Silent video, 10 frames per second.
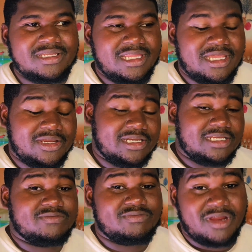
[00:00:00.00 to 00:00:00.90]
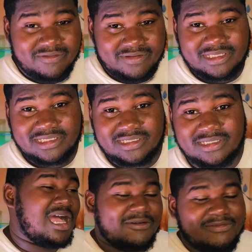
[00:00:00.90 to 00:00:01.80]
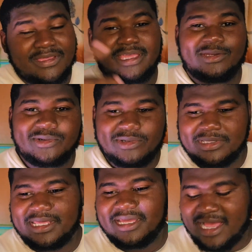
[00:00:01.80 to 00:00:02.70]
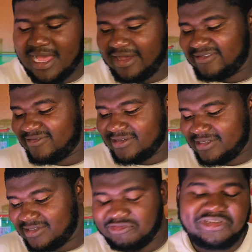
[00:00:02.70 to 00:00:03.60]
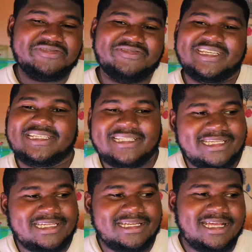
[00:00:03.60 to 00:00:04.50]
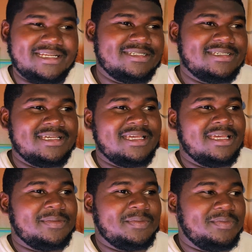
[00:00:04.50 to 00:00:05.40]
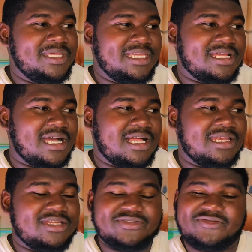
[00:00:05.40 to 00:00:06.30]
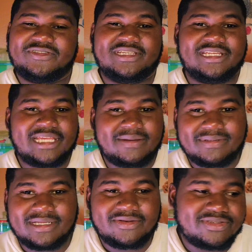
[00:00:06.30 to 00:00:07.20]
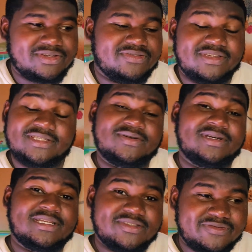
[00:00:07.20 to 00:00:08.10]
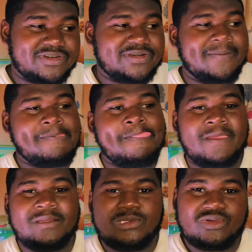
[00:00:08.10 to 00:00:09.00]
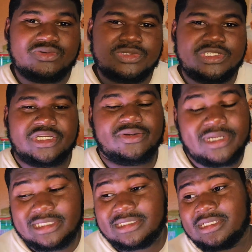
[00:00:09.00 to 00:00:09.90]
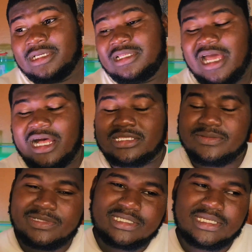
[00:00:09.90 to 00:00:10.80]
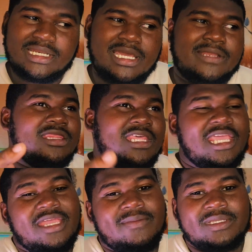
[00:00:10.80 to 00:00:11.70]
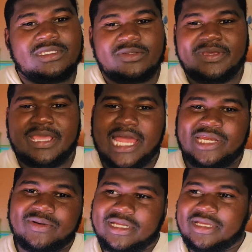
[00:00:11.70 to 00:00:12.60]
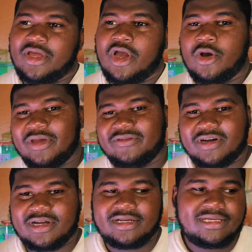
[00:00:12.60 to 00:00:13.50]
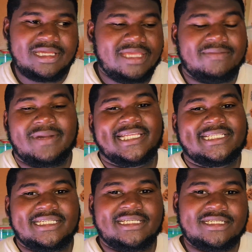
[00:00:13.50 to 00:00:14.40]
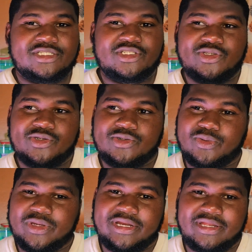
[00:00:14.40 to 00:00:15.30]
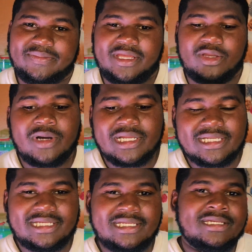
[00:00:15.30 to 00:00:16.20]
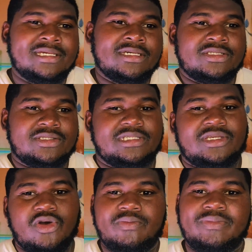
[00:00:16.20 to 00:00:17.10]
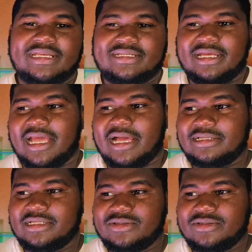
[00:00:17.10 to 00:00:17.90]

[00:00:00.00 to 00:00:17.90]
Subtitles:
their net profit after they have reinvested and made all their sufficient capital reserves and so on and so forth to shareholders. They also mentioned that the aim is to pay annually. However, it might change to where they pay quarterly to see how best they can,